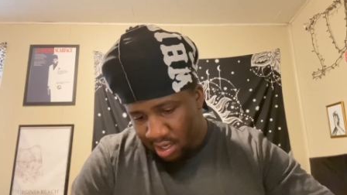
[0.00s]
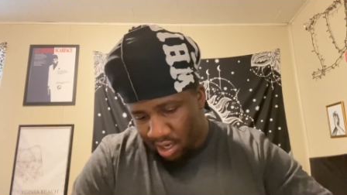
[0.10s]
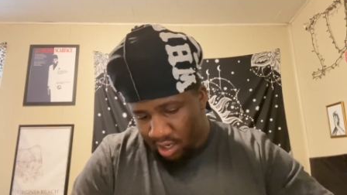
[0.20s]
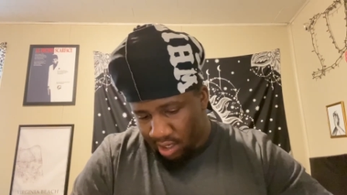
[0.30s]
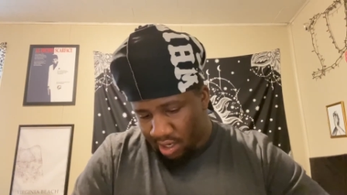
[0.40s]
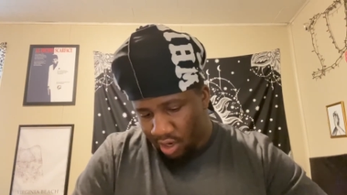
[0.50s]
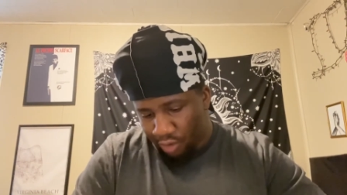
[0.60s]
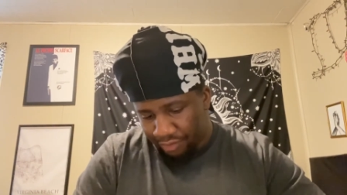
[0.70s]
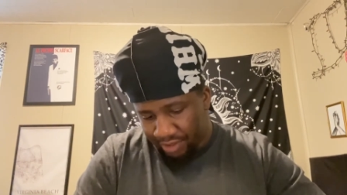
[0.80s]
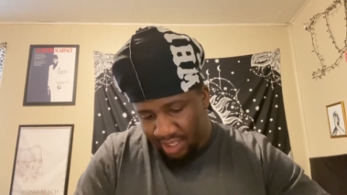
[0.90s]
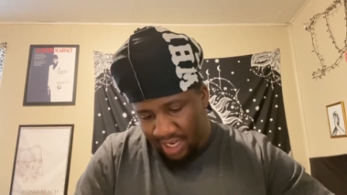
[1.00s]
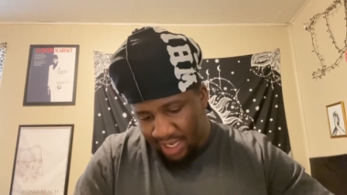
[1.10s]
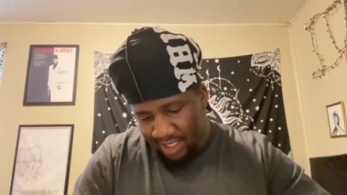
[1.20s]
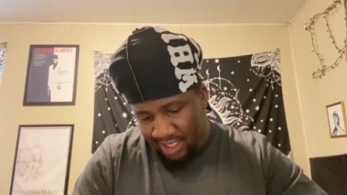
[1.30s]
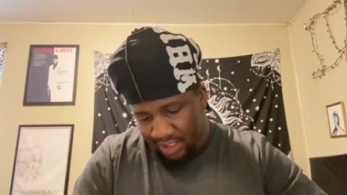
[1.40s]
Uh, hopefully I
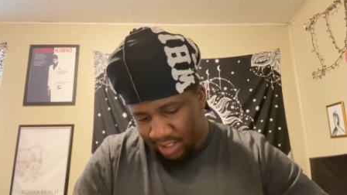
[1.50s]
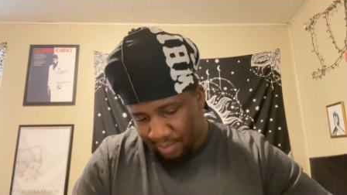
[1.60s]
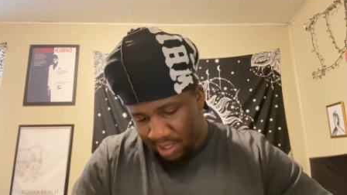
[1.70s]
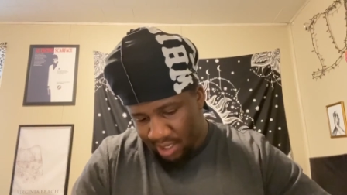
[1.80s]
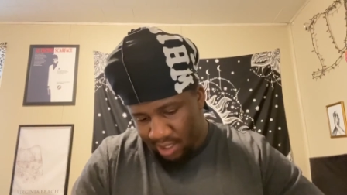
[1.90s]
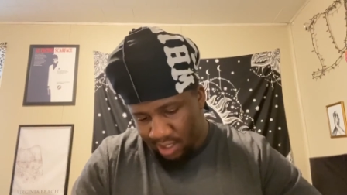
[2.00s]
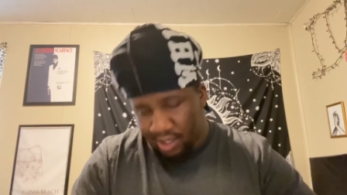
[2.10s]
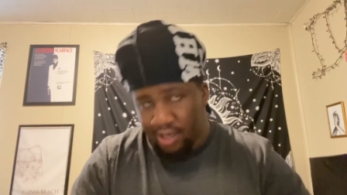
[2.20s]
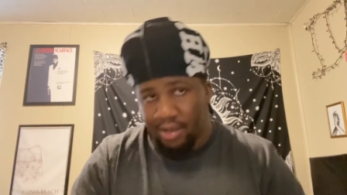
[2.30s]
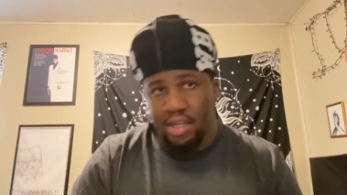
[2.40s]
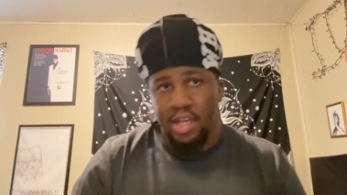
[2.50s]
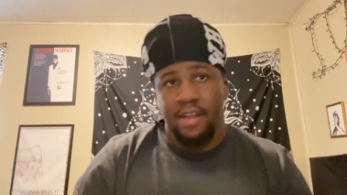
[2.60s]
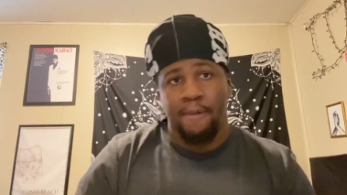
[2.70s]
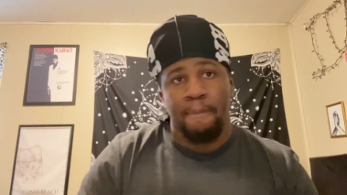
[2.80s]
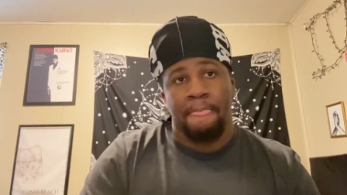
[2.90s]
get some. Uh,
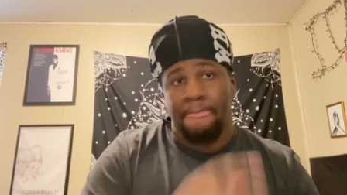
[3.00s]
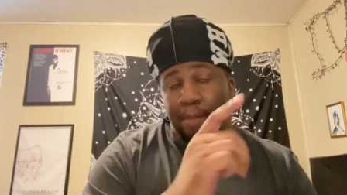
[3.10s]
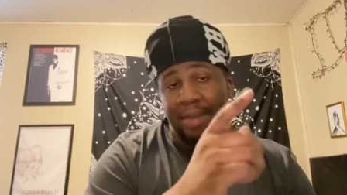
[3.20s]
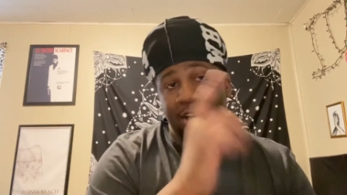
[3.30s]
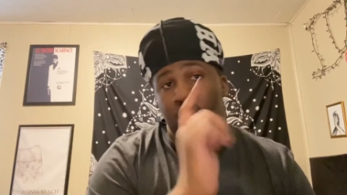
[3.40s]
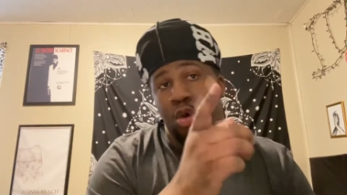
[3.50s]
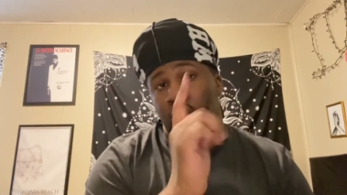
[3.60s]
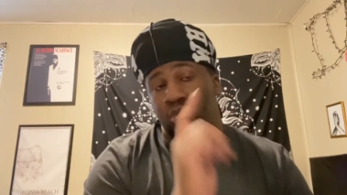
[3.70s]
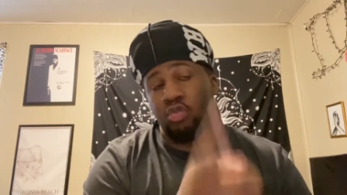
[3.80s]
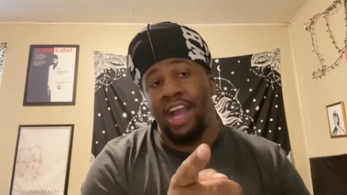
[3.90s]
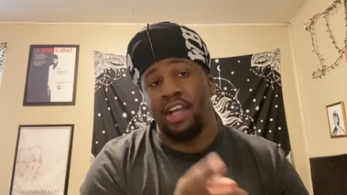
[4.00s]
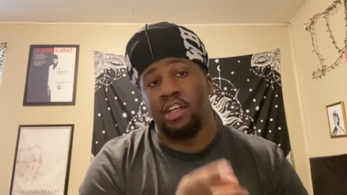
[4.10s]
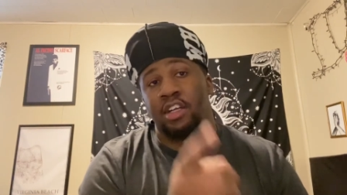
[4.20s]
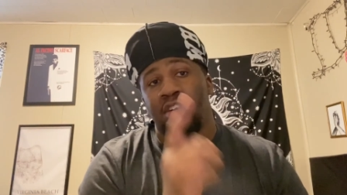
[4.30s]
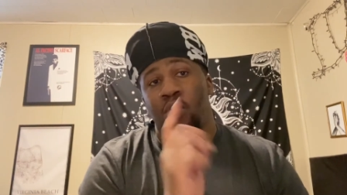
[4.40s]
my
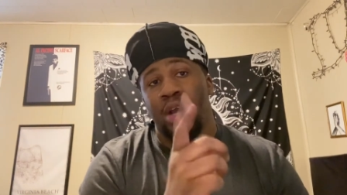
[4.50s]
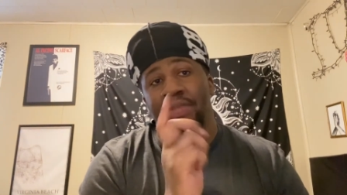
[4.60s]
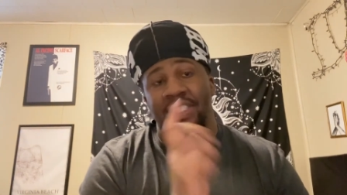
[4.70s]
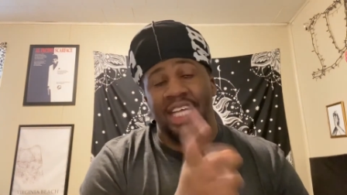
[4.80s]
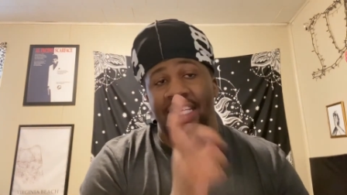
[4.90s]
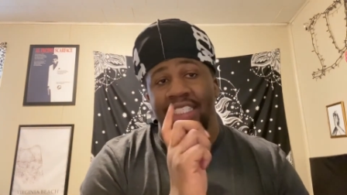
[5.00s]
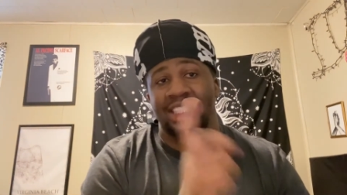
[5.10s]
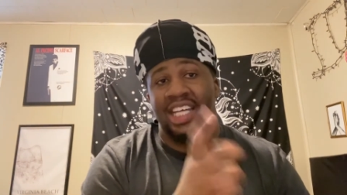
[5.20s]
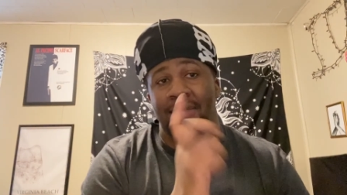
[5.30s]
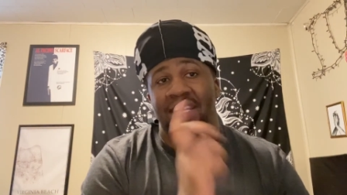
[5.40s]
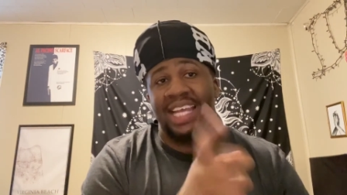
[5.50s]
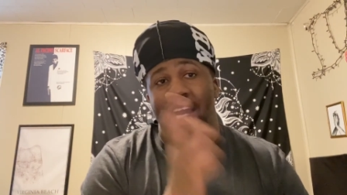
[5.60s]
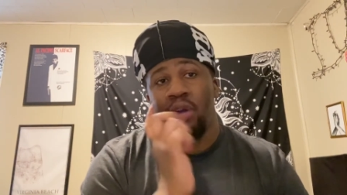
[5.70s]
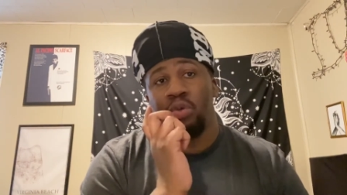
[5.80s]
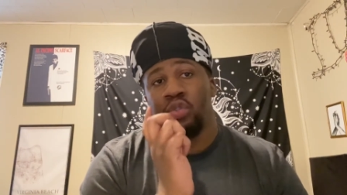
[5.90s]
Ghostwriter website is coming
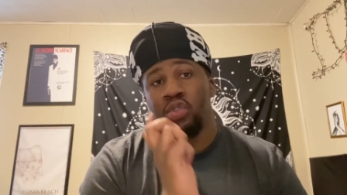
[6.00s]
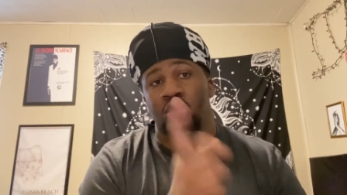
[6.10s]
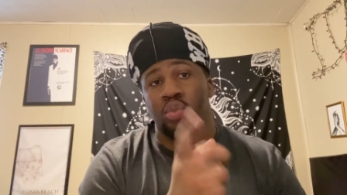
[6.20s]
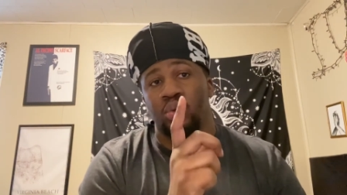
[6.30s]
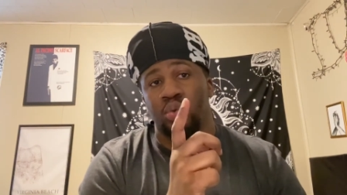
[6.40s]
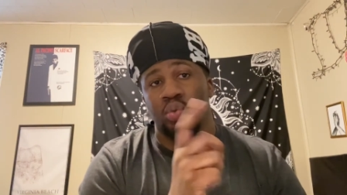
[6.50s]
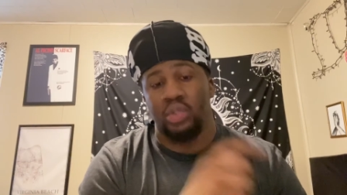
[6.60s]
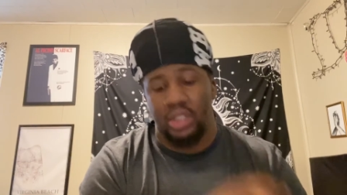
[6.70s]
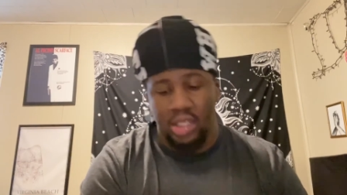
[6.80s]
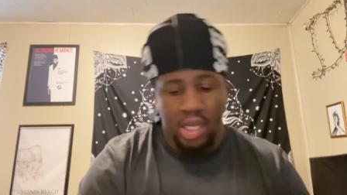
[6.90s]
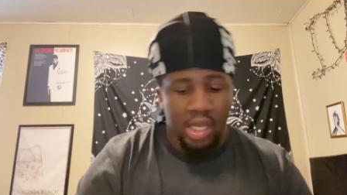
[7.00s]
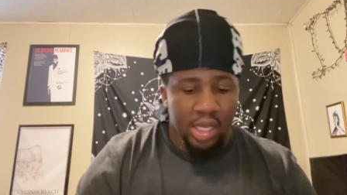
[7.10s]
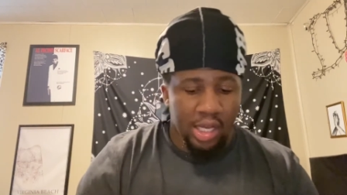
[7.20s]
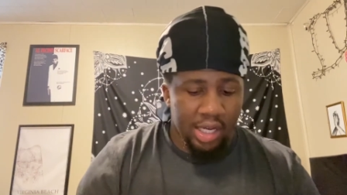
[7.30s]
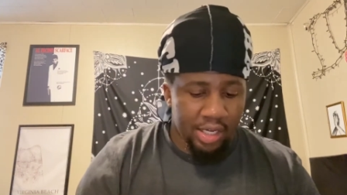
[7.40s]
out soon.
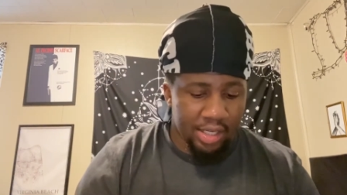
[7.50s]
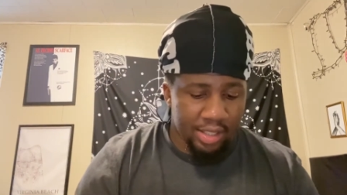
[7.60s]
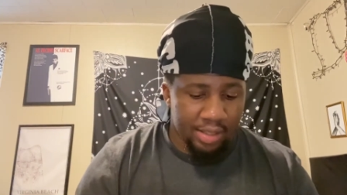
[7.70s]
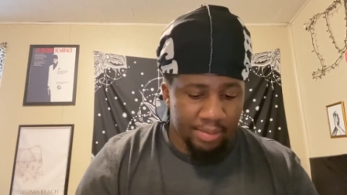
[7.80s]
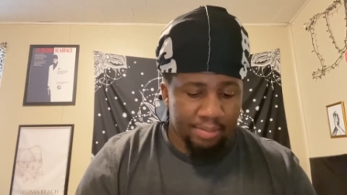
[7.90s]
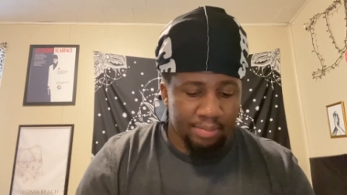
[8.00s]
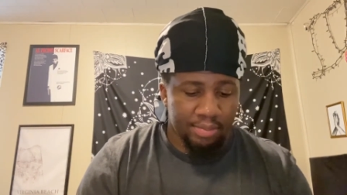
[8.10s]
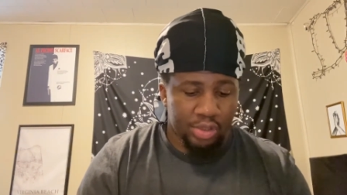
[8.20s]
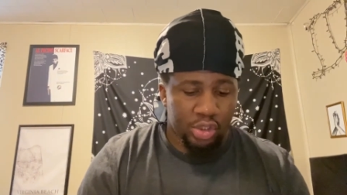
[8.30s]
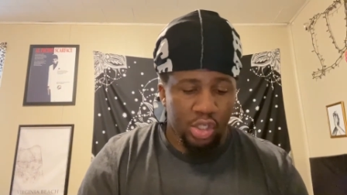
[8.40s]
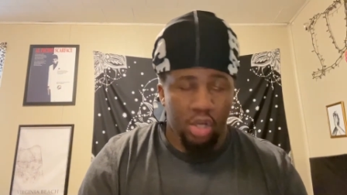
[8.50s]
Um so